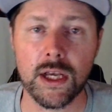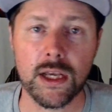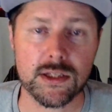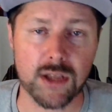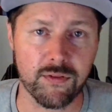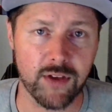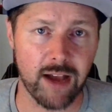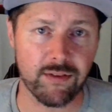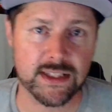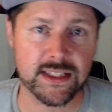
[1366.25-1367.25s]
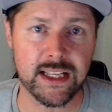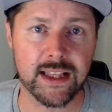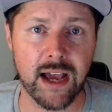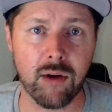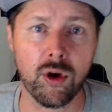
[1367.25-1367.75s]
So if you haven't seen
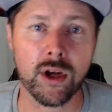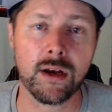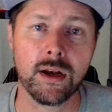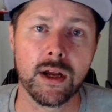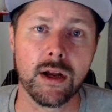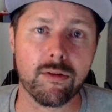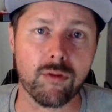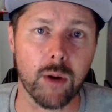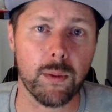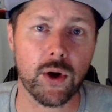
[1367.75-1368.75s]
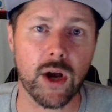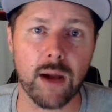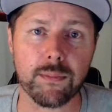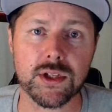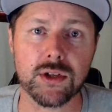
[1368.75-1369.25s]
that one,
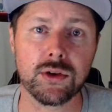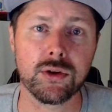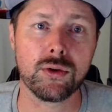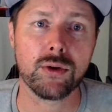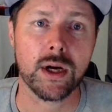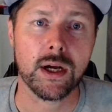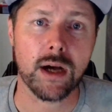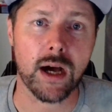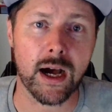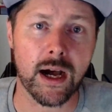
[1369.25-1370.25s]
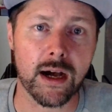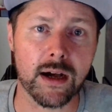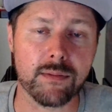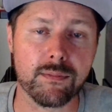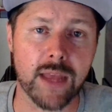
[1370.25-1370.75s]
RoboCop 2,
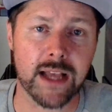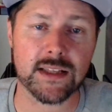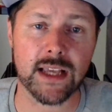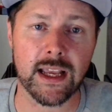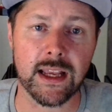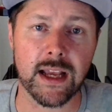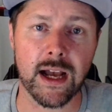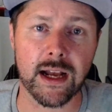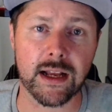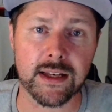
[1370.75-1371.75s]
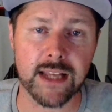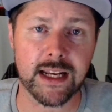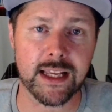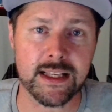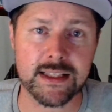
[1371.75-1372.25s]
that's a Data
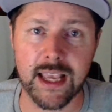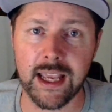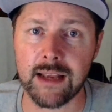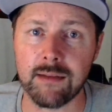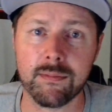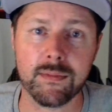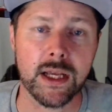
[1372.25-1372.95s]
East game.